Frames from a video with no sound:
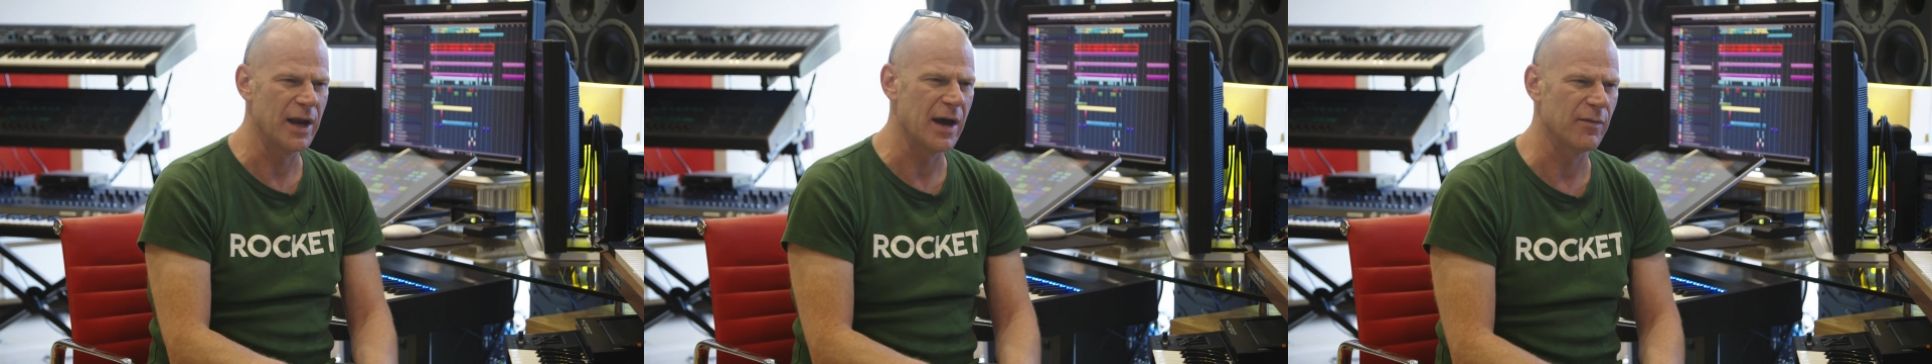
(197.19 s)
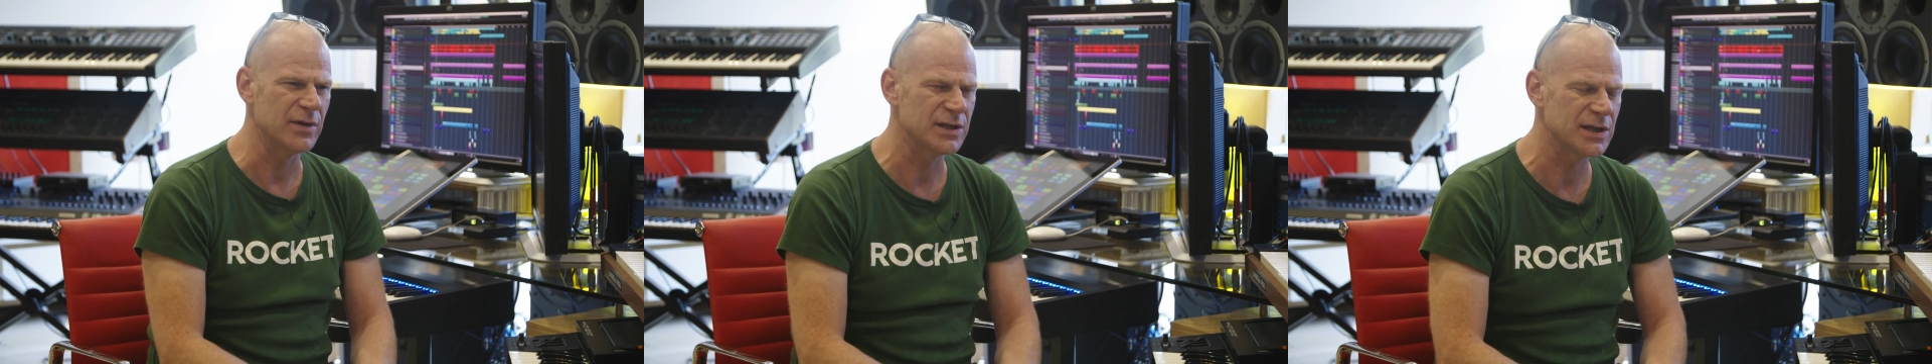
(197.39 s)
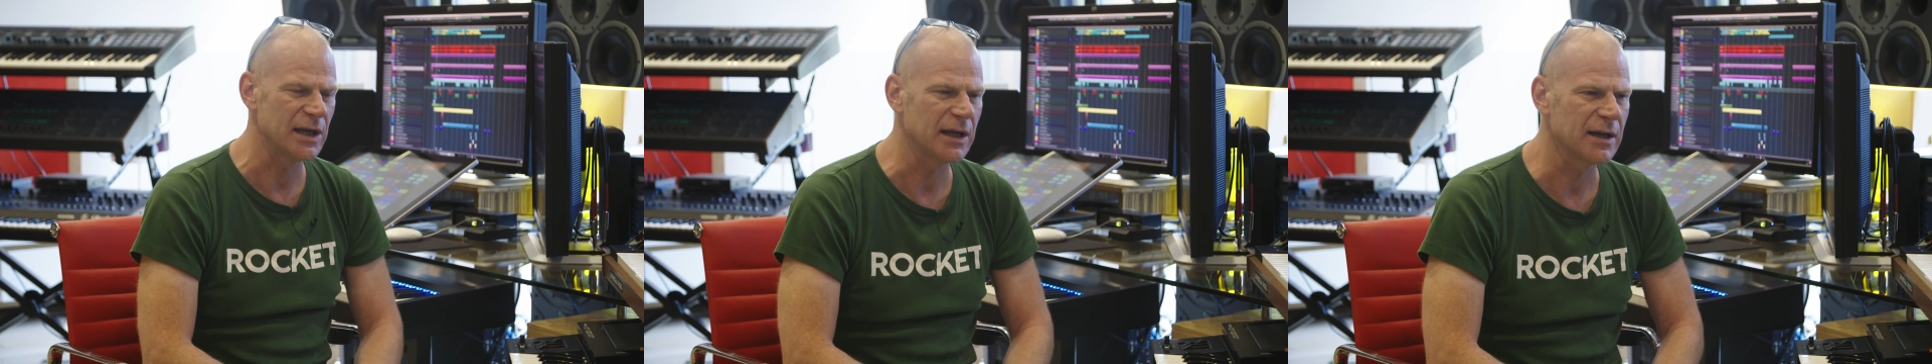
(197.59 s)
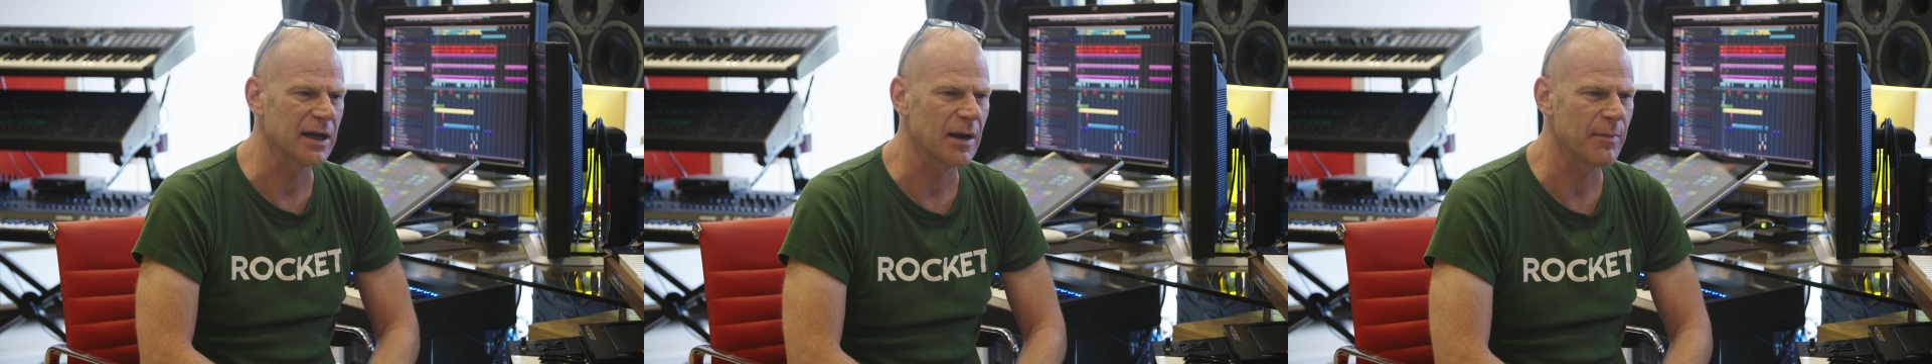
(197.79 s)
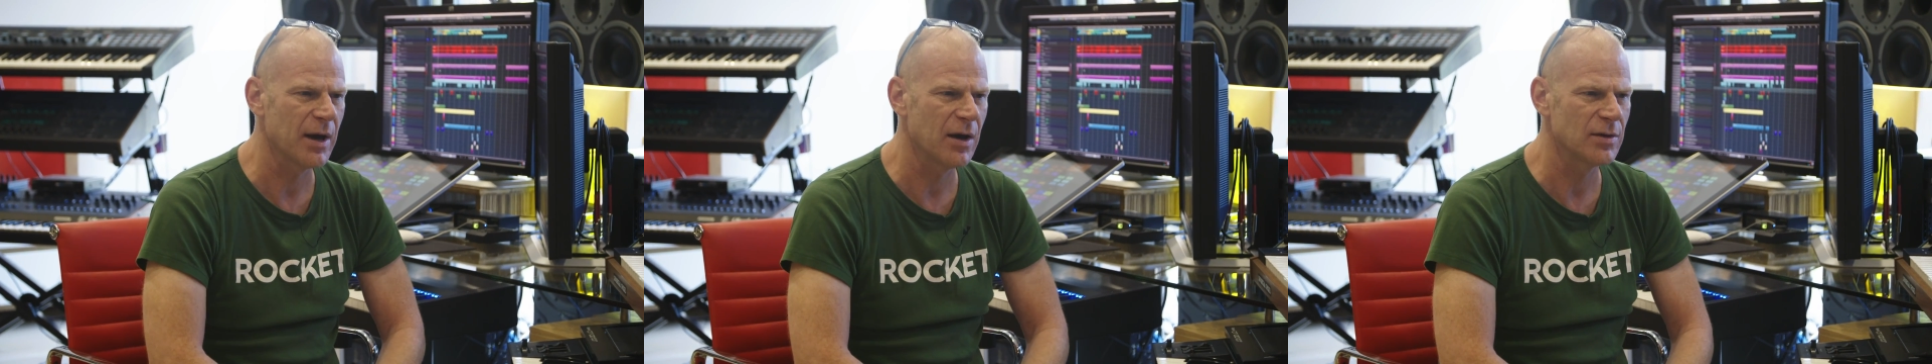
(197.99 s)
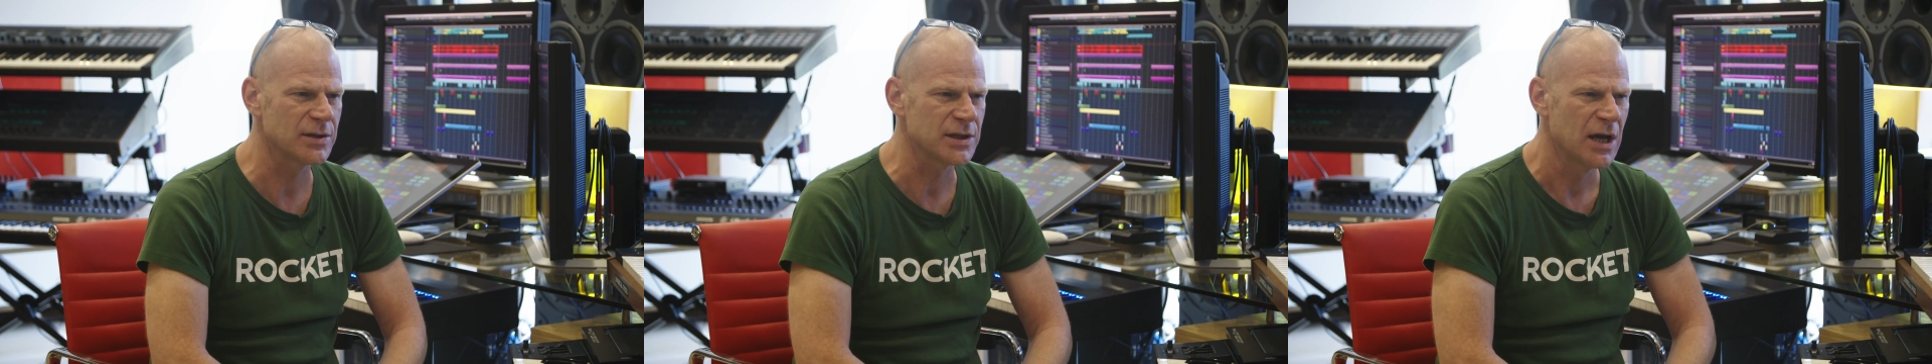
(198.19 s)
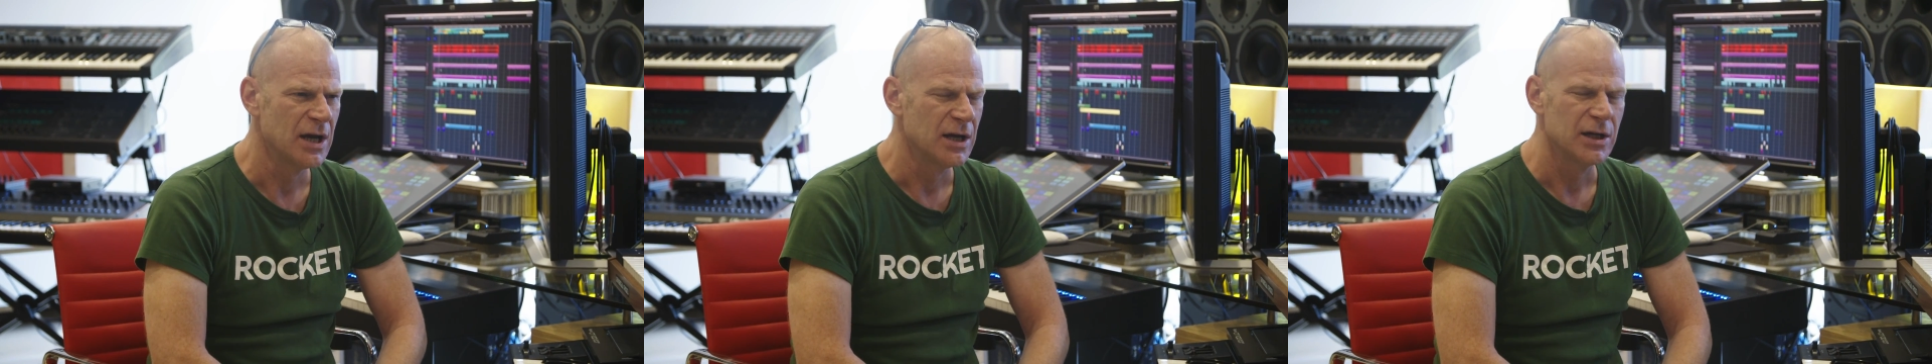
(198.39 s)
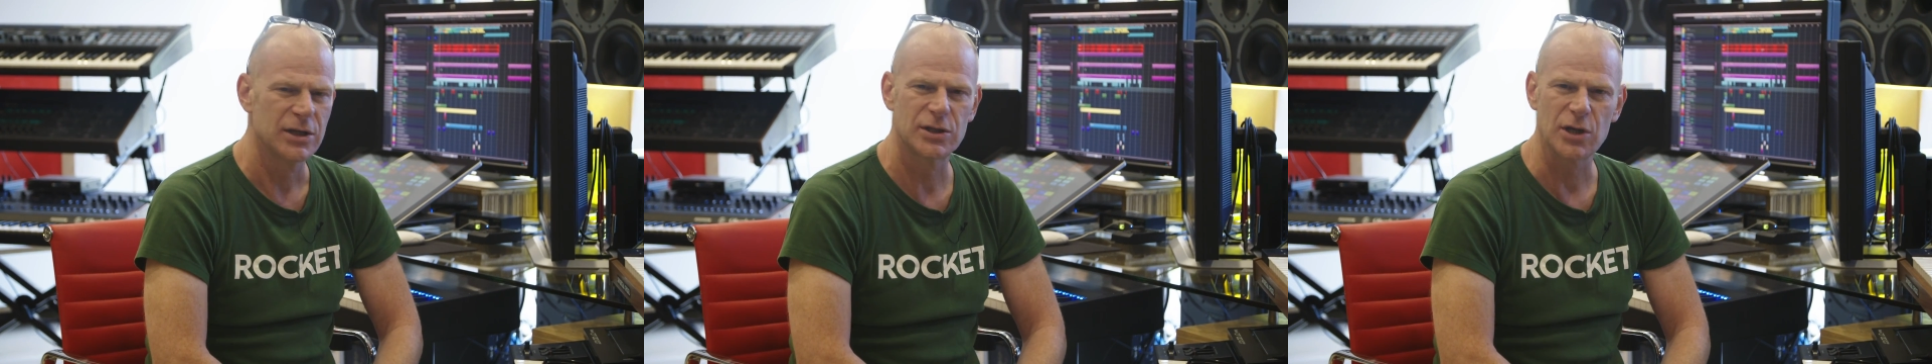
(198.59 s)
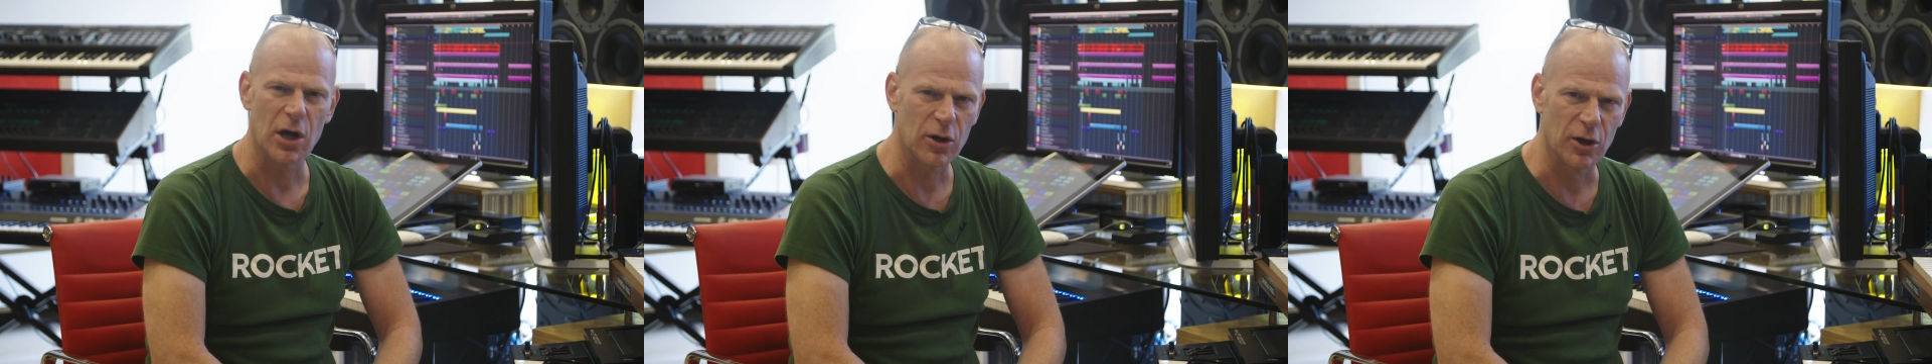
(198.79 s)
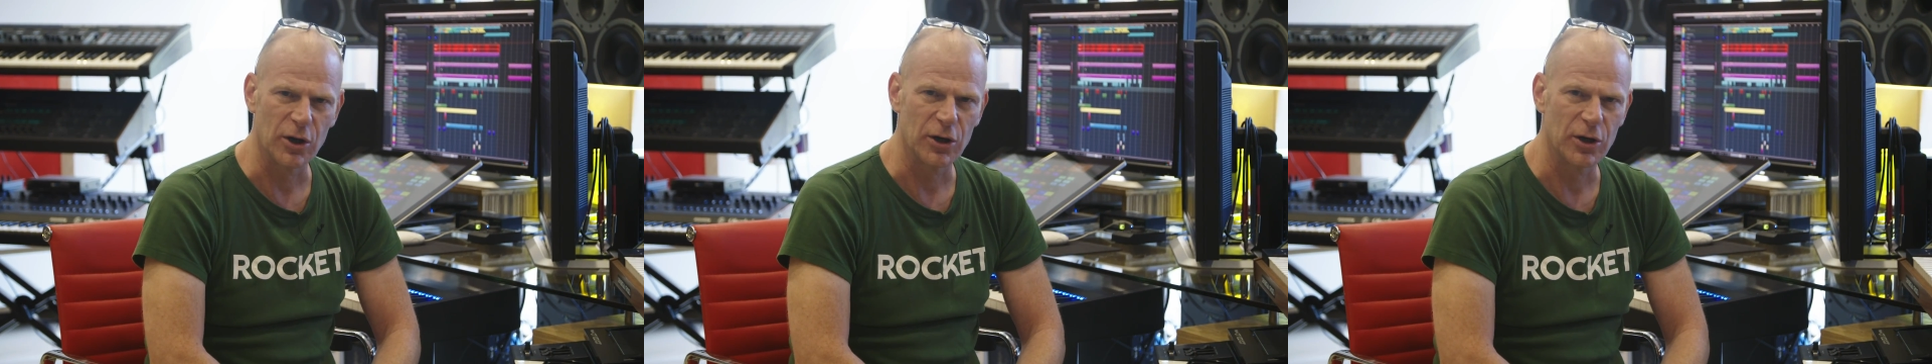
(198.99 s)
And I was thinking about
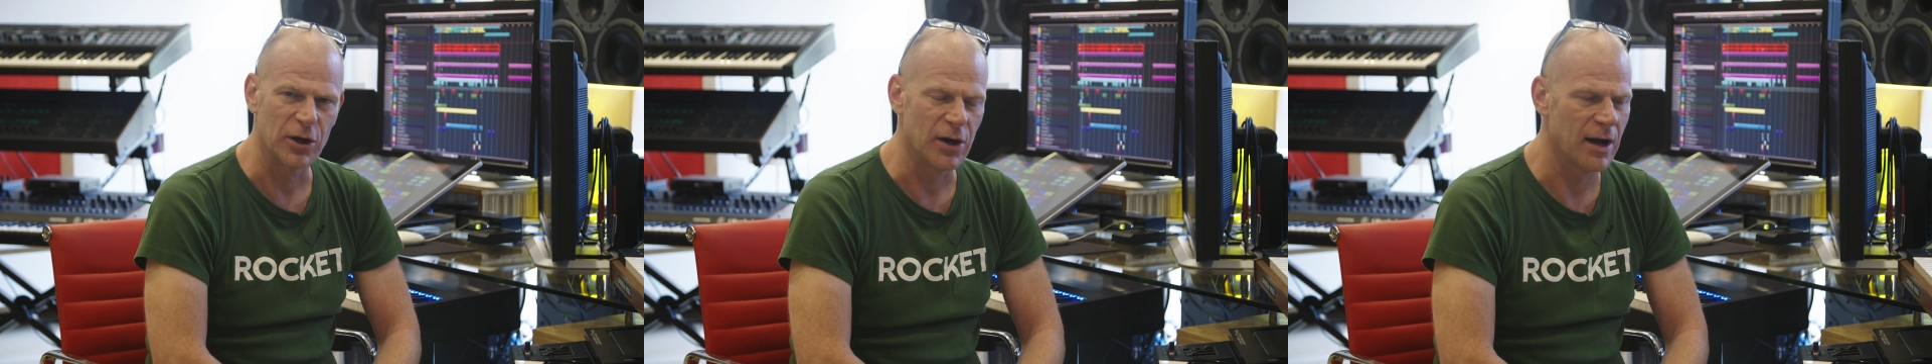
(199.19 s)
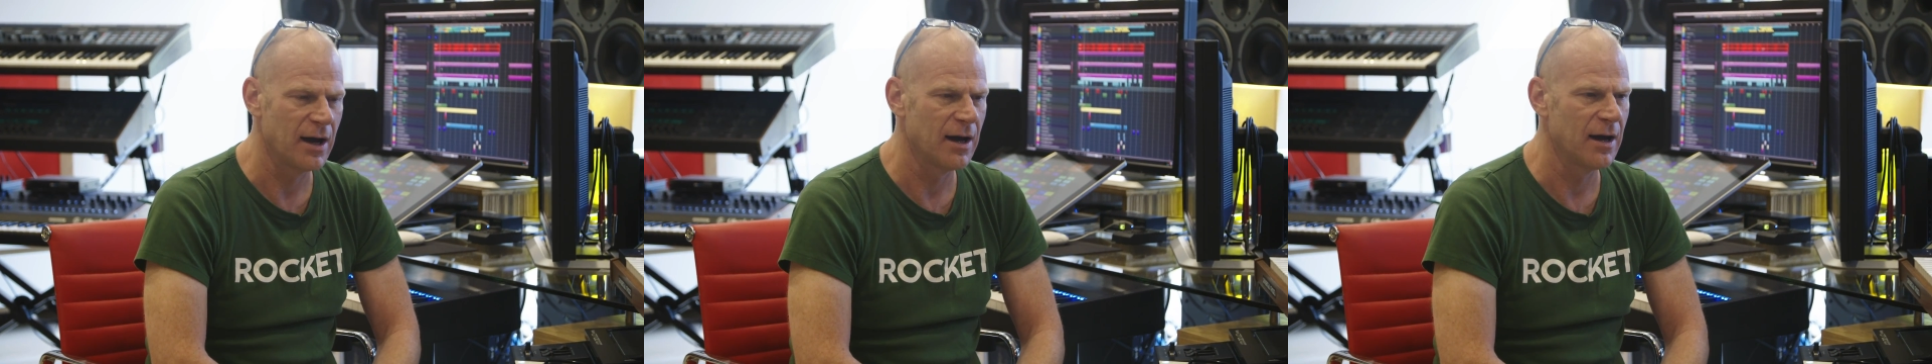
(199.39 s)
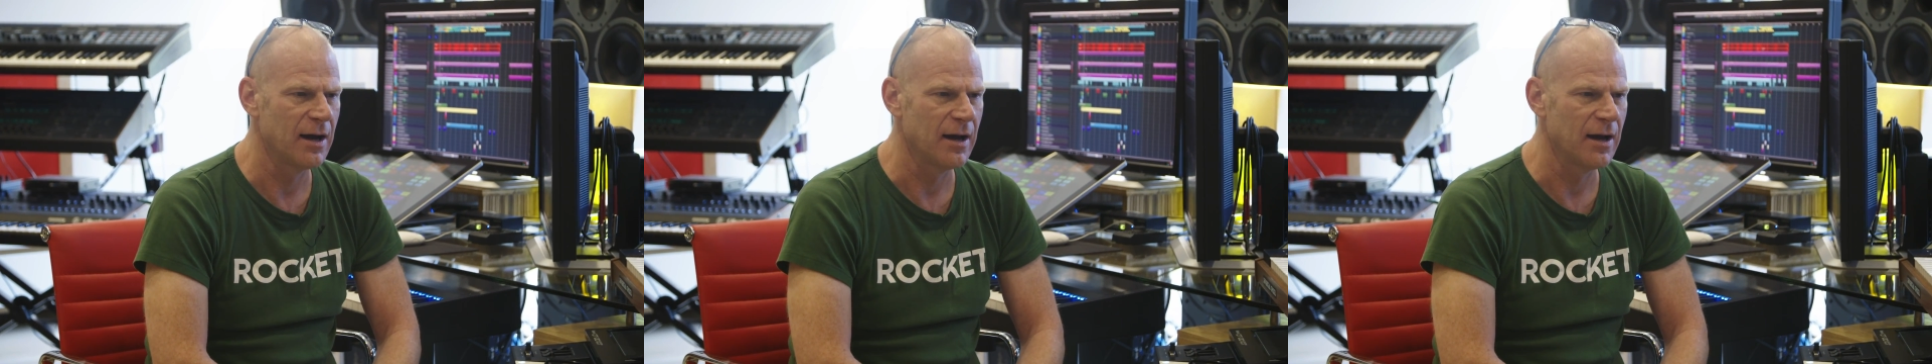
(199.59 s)
soccer